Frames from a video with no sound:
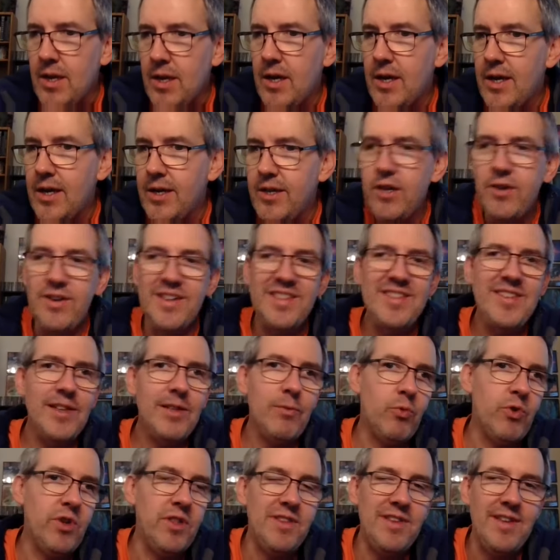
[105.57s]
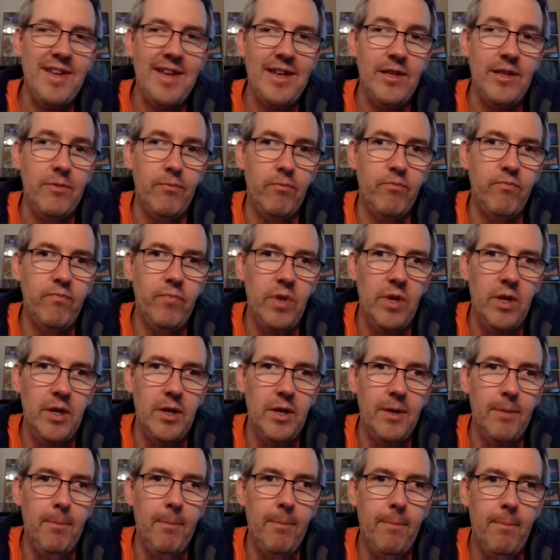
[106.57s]
It's in one of these kind
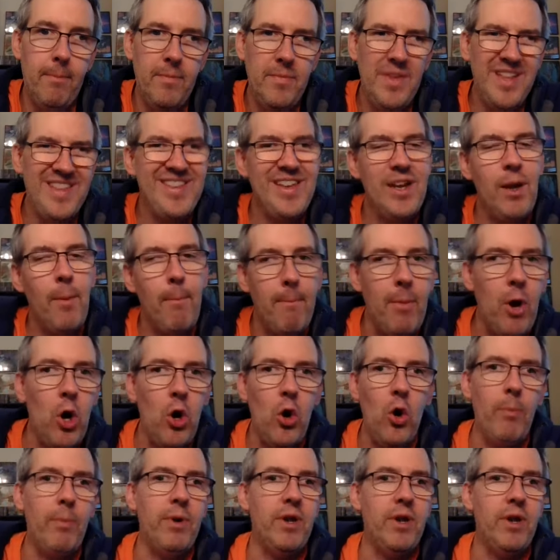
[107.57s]
of it's in a mall,